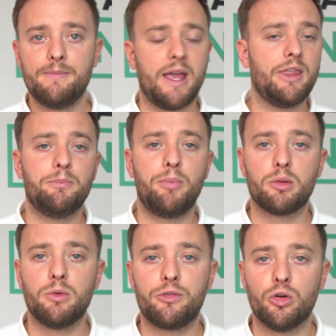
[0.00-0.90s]
in the bottom
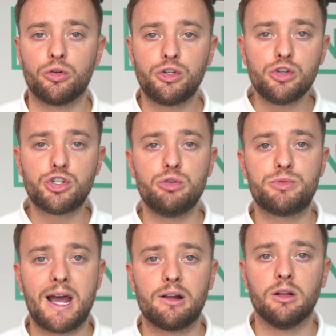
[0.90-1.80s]
of your YouTube
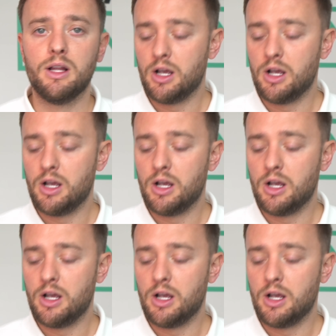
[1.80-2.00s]
channel.